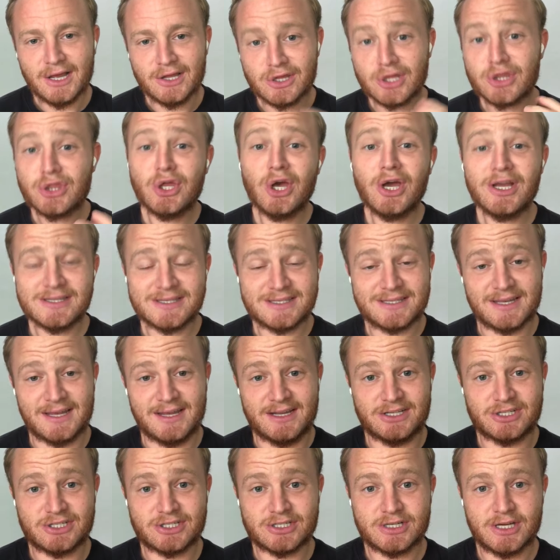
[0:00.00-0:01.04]
The third
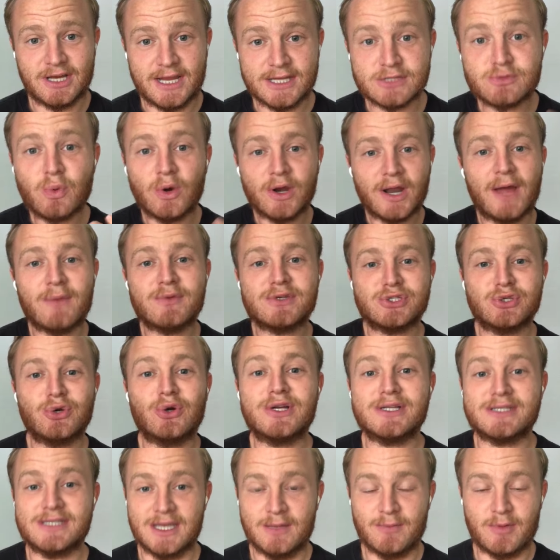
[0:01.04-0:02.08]
stage is what I was
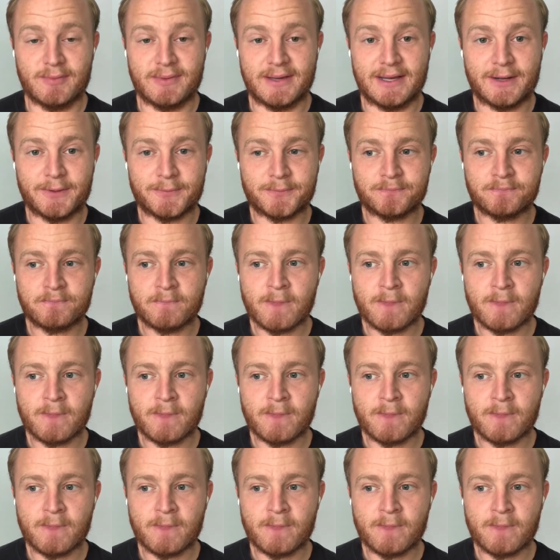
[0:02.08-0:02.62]
talking to him about.